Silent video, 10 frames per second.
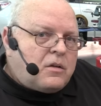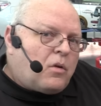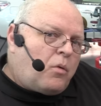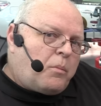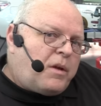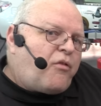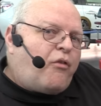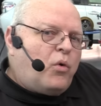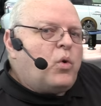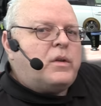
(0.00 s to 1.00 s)
don't be
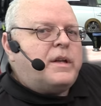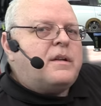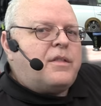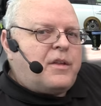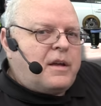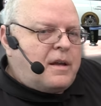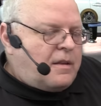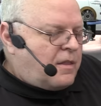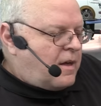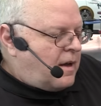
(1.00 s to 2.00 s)
fooled into
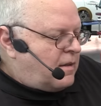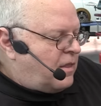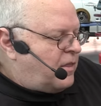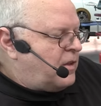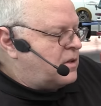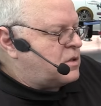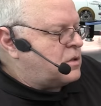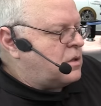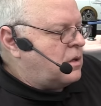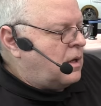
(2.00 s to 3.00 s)
thinking that
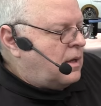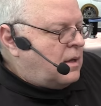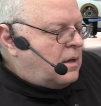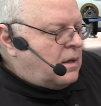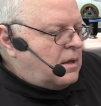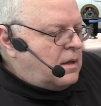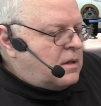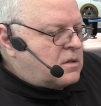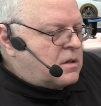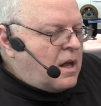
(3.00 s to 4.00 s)
this
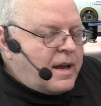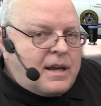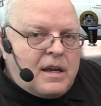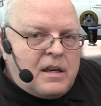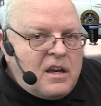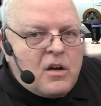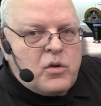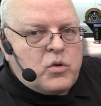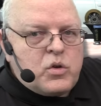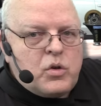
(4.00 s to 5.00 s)
is like any
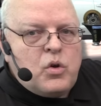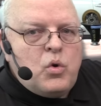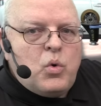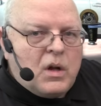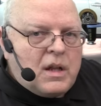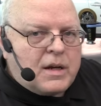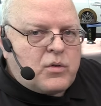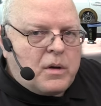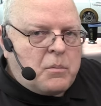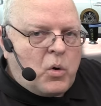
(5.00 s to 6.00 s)
other two
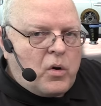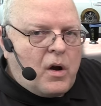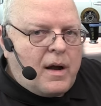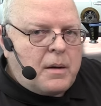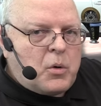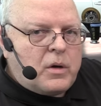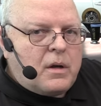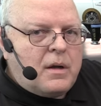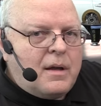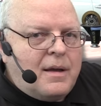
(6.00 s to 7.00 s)
electric motor
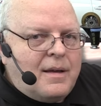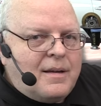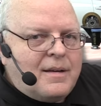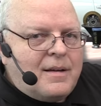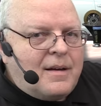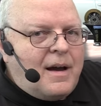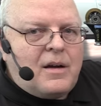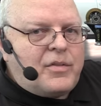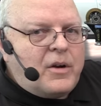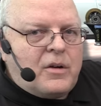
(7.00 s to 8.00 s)
hybrid uh,
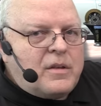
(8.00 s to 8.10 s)
out there.